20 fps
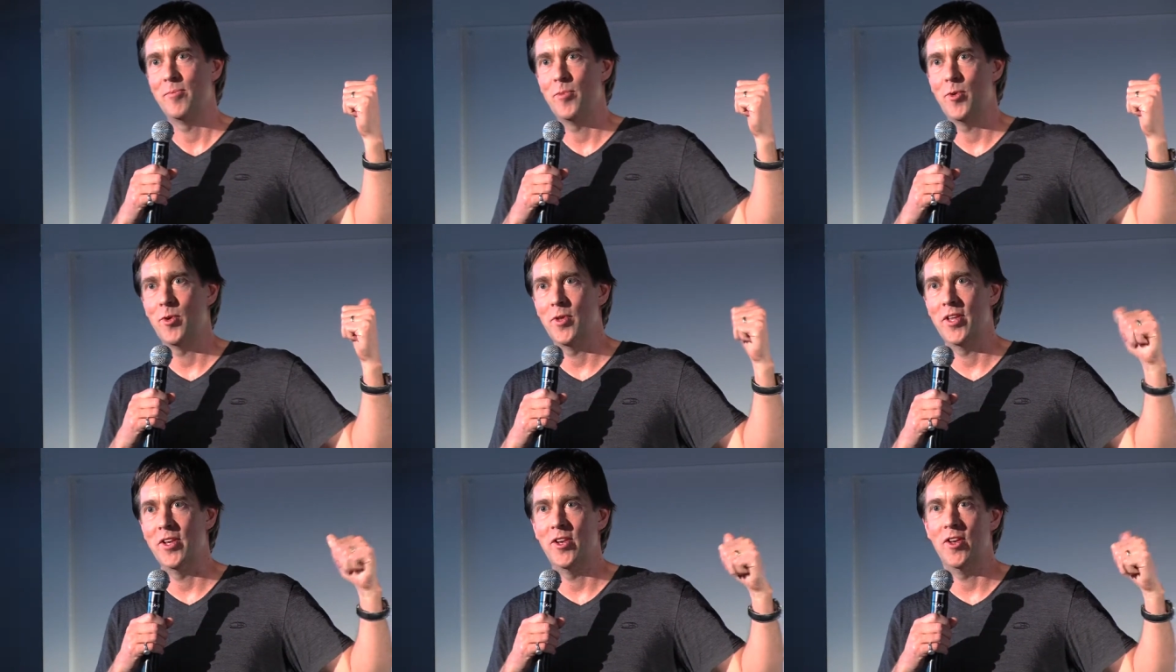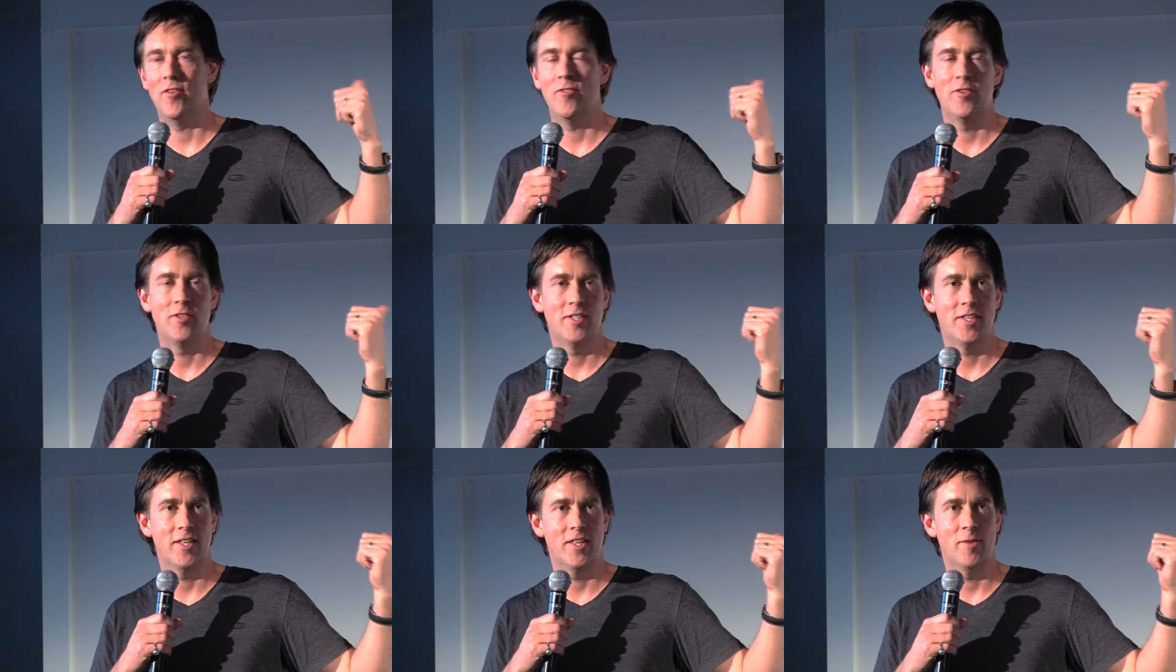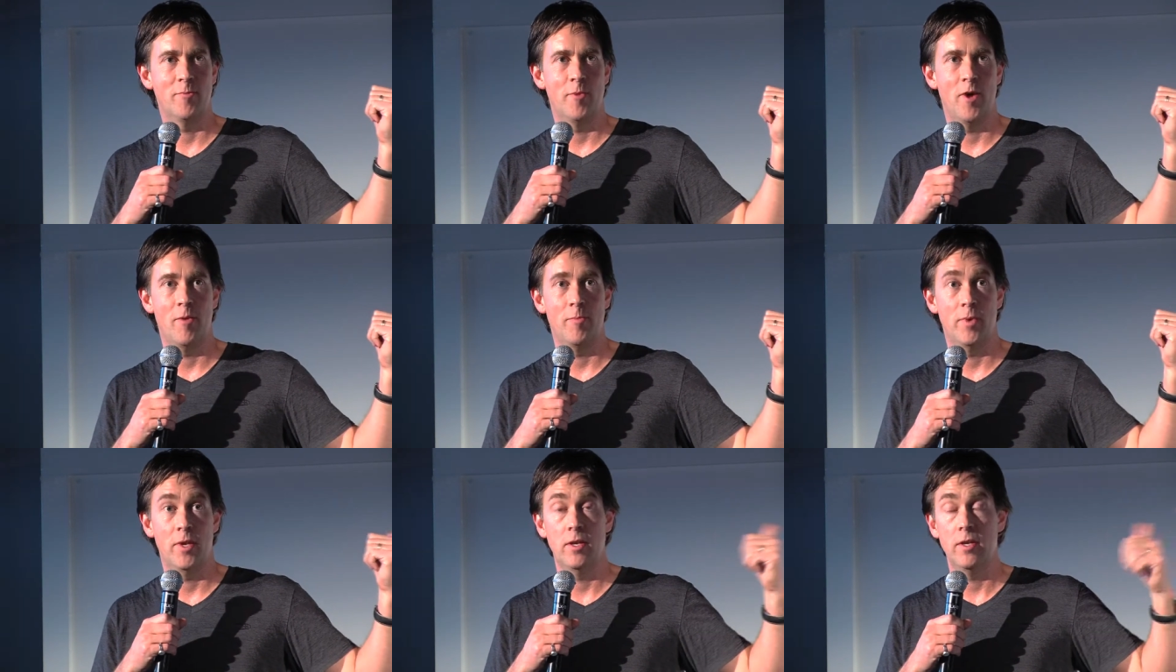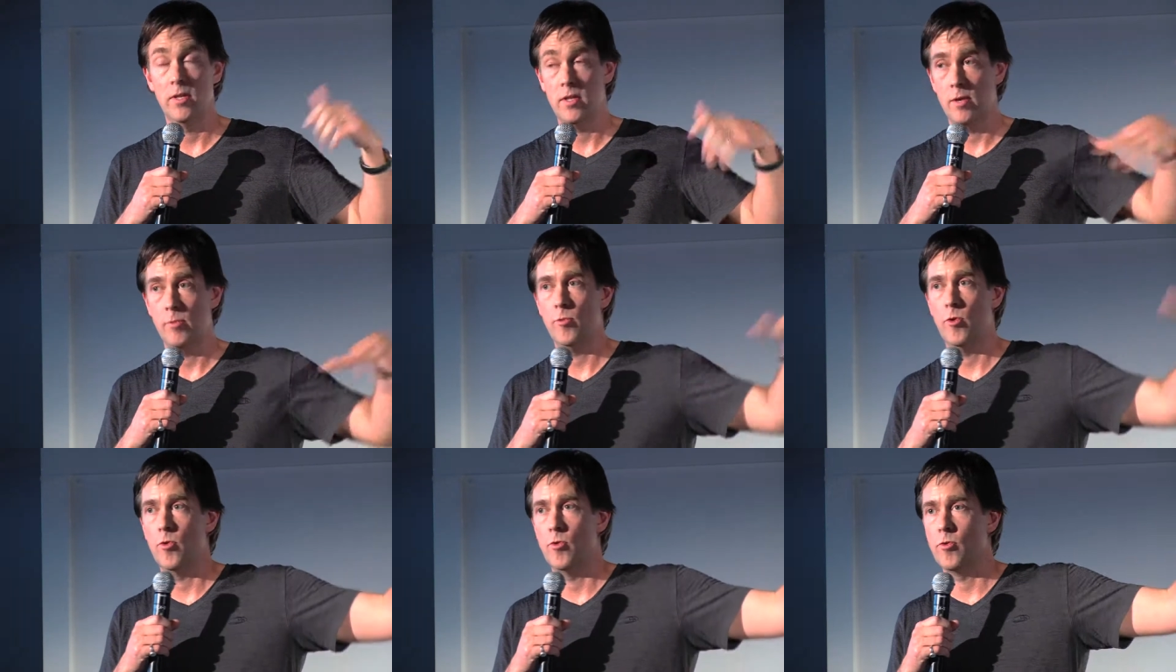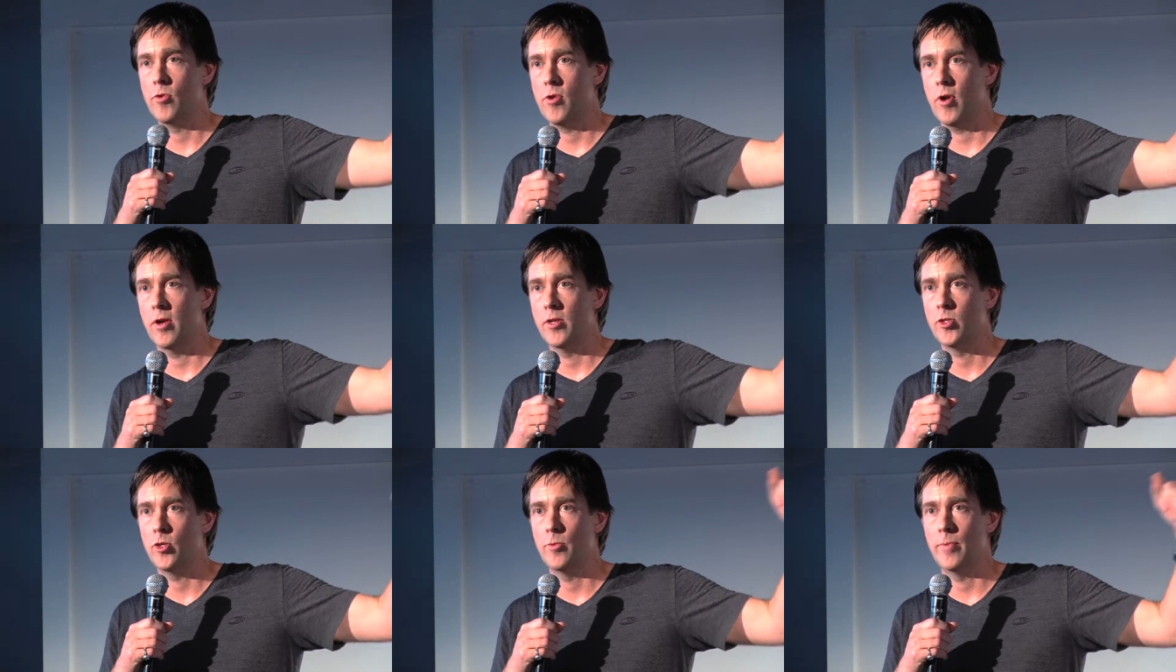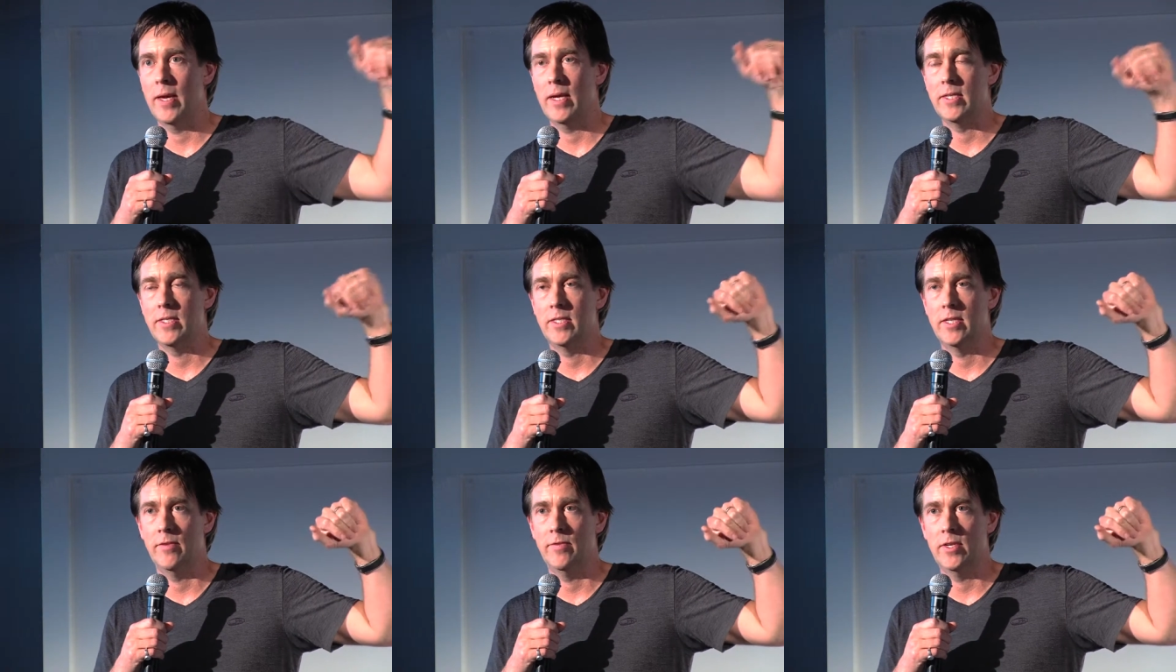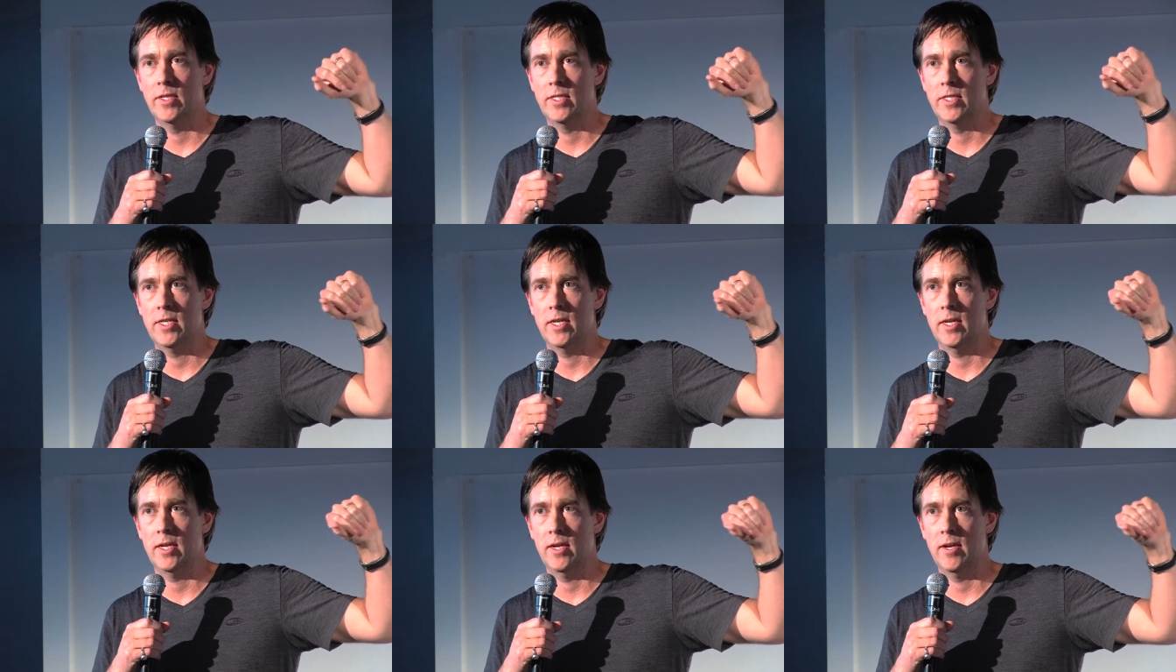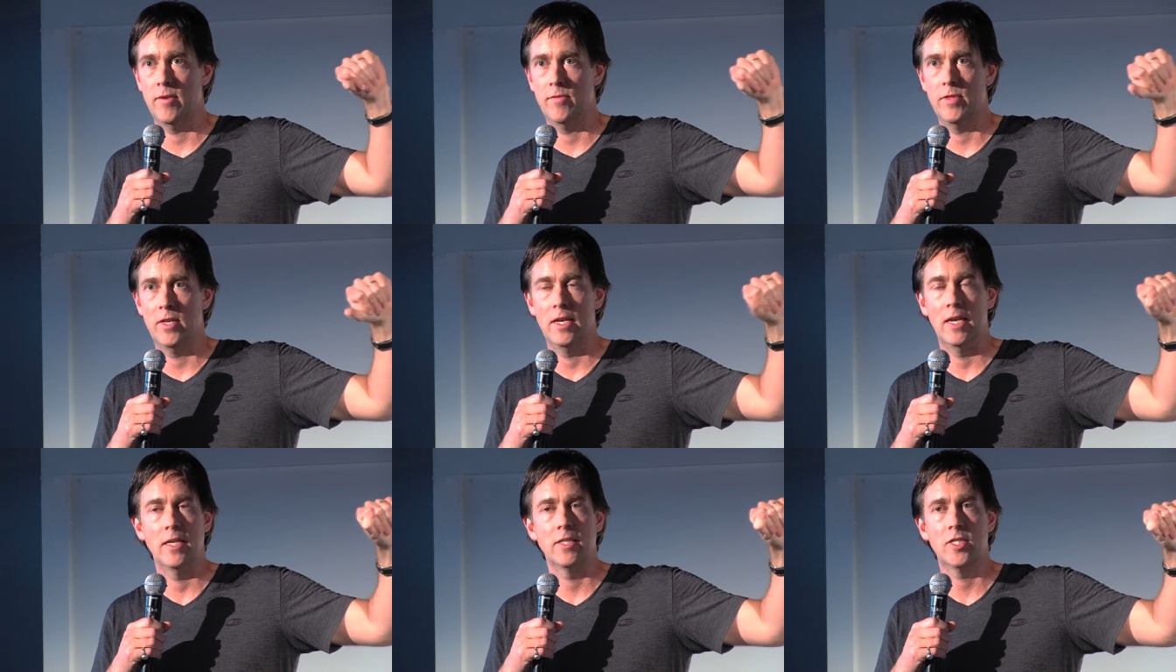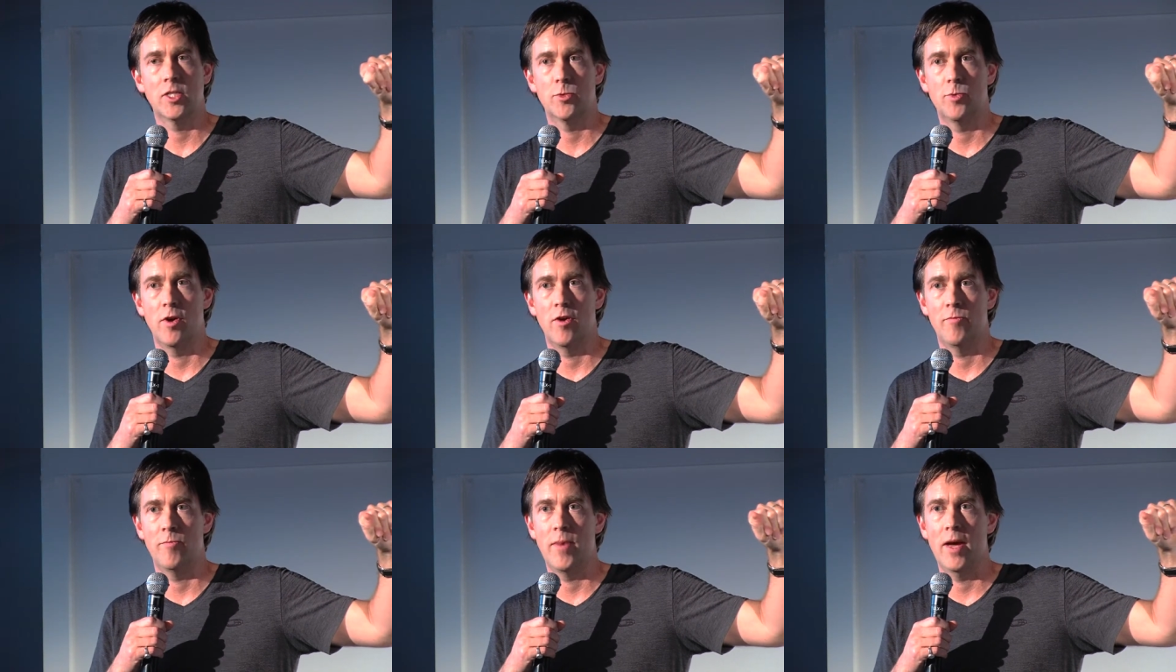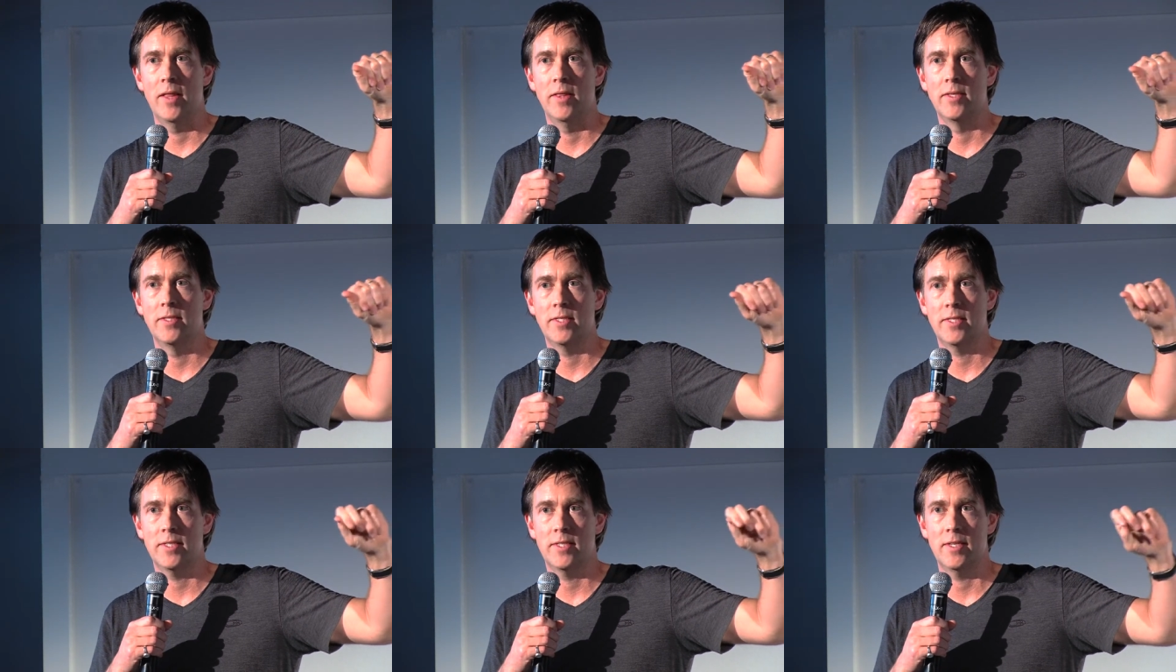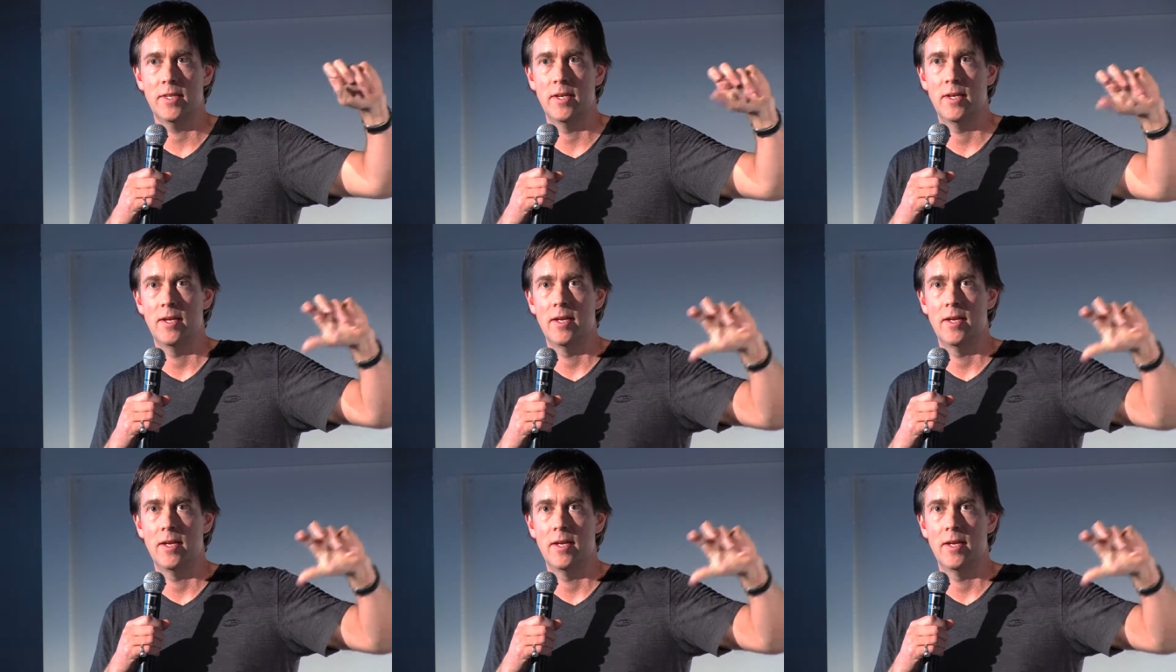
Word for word: Portland office at the moment, that will grow to about 70 over the next 12 months.